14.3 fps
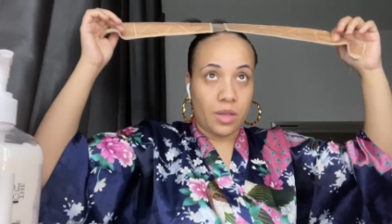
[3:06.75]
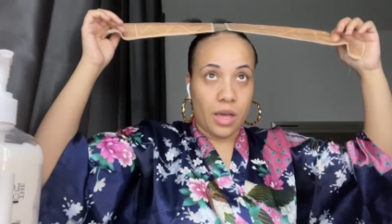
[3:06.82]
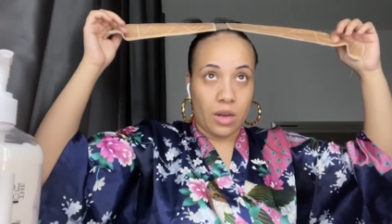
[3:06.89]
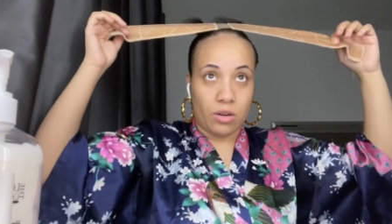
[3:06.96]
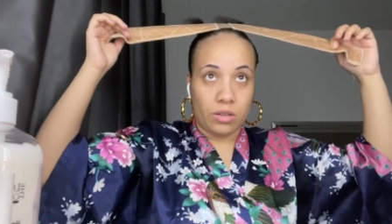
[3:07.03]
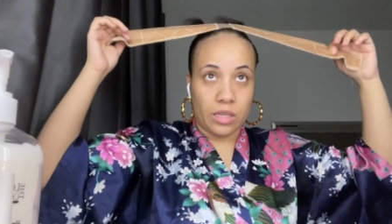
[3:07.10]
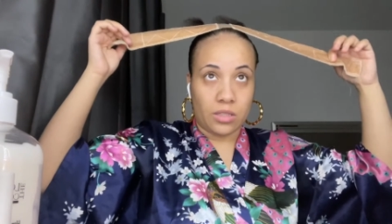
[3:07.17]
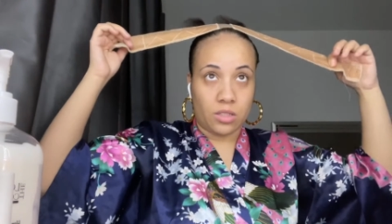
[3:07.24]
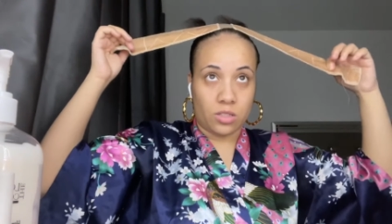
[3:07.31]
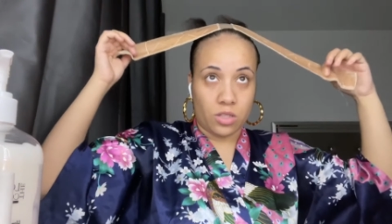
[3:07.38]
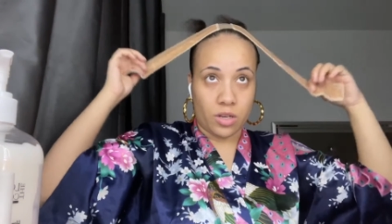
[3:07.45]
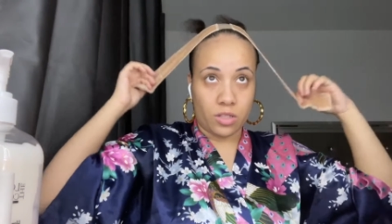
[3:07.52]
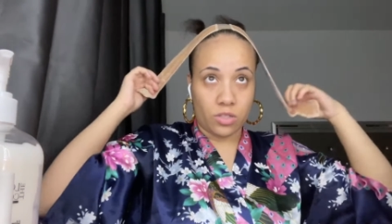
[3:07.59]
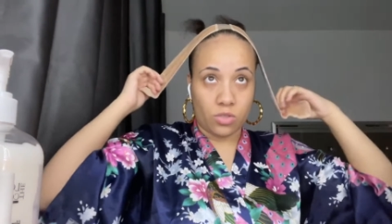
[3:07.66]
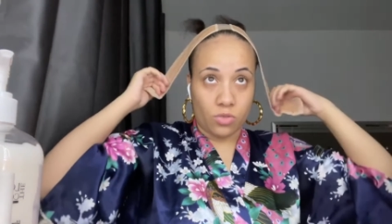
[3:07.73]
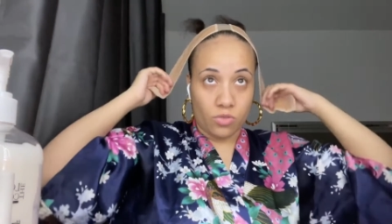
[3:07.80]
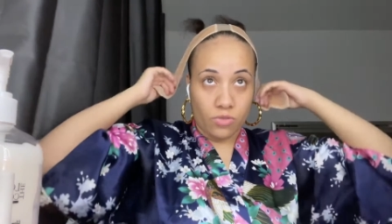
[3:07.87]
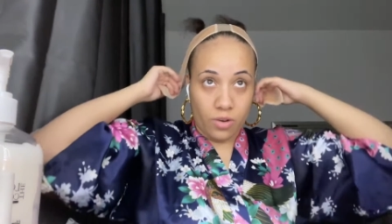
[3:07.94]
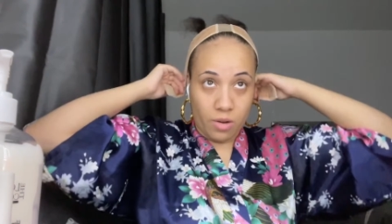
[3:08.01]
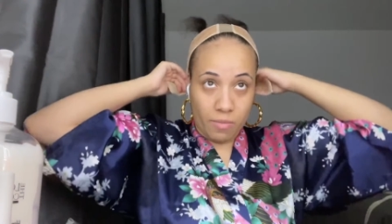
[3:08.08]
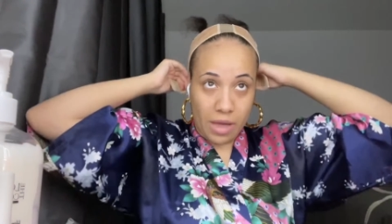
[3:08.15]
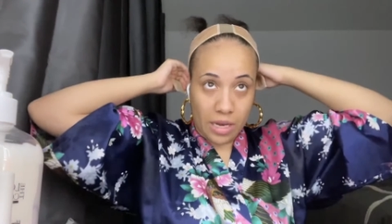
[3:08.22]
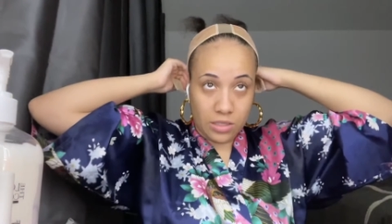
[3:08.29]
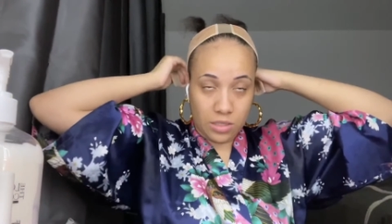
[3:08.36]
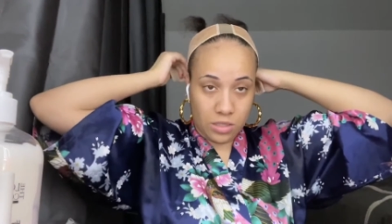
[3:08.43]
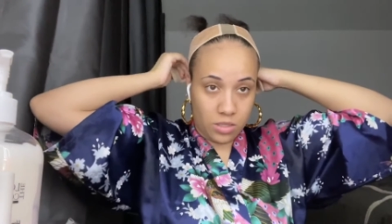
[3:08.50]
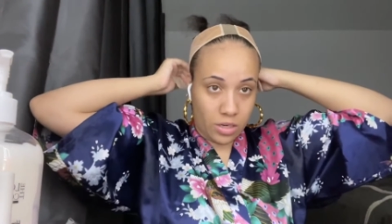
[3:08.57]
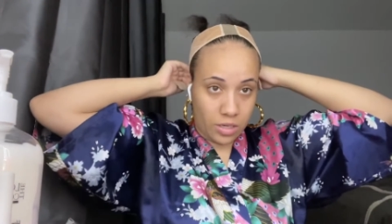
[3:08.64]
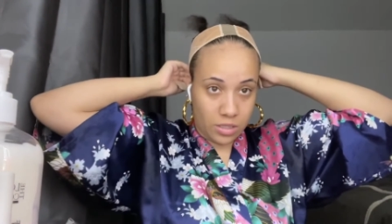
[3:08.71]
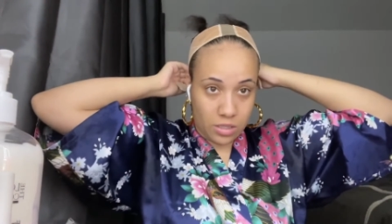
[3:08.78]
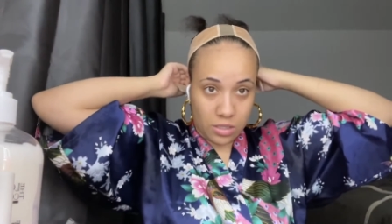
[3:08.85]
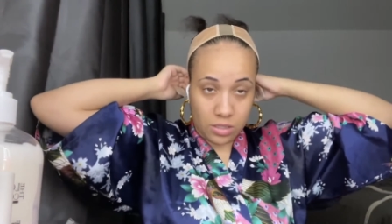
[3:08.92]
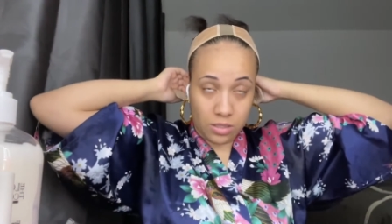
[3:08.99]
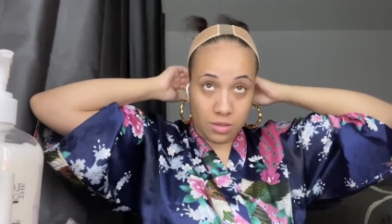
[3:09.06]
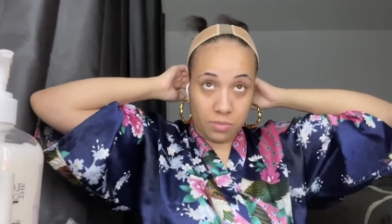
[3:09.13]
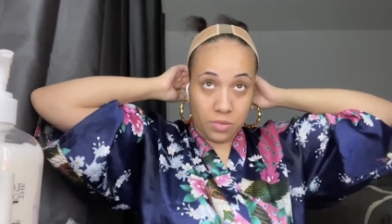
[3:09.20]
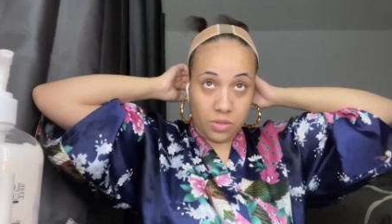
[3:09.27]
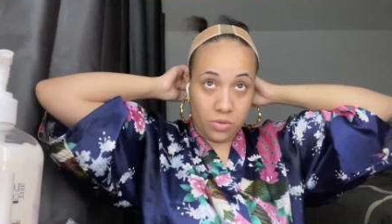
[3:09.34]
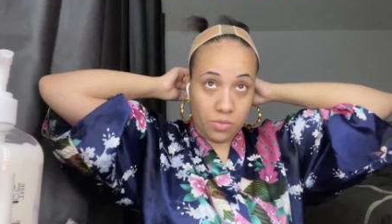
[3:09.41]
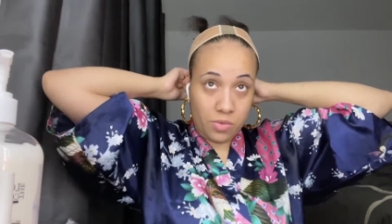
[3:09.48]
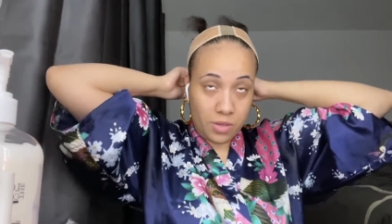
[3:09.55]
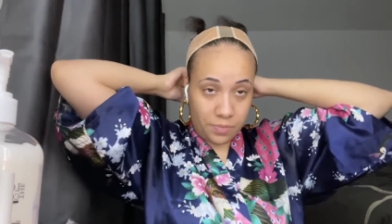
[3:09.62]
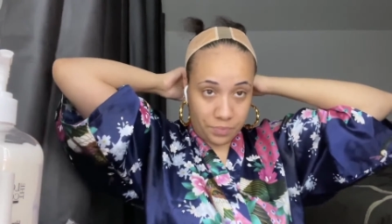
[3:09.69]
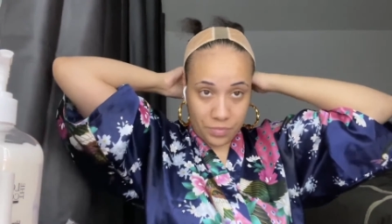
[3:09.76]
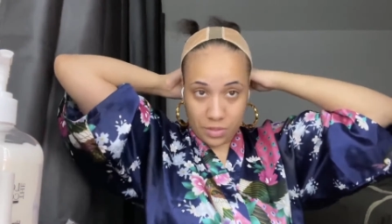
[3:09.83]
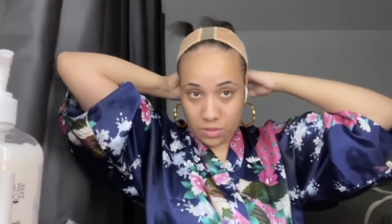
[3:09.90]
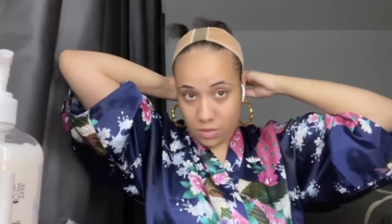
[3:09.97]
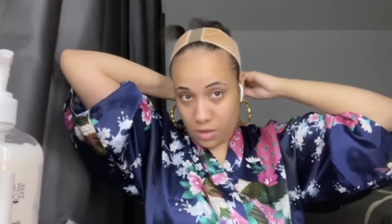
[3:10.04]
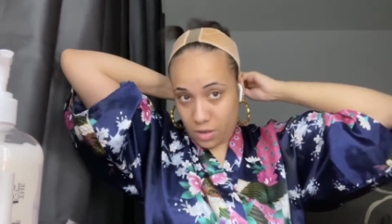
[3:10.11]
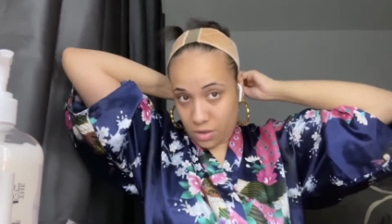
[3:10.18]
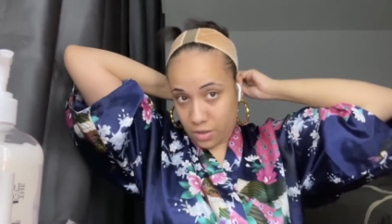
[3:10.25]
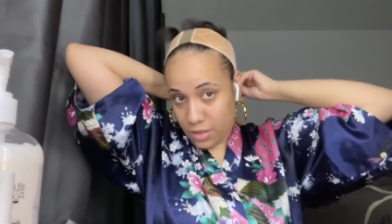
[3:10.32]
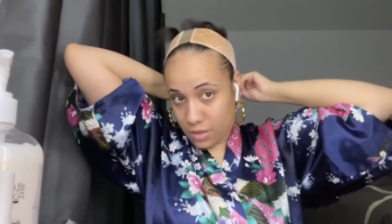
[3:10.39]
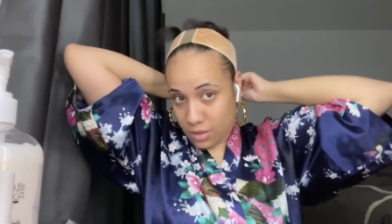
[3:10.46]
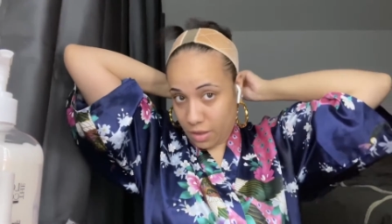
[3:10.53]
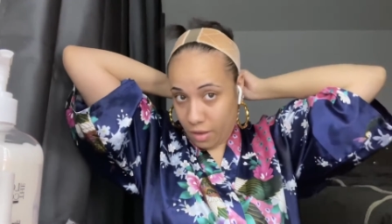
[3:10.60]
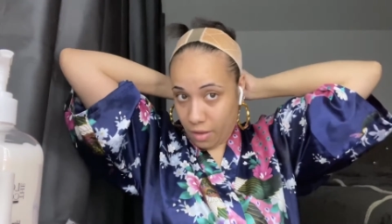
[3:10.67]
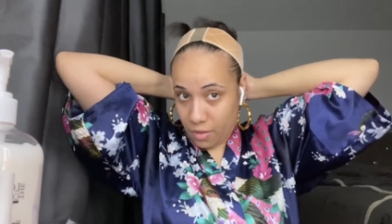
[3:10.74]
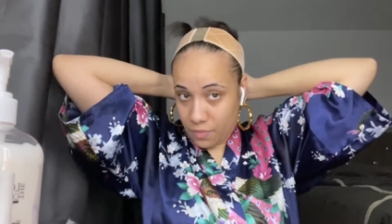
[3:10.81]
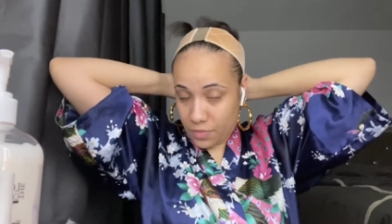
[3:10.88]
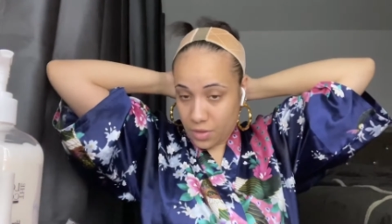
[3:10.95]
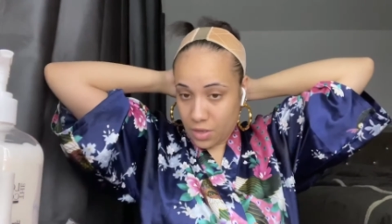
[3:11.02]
I don't like to start it too far back because it starts to slip a little bit. So I go like that.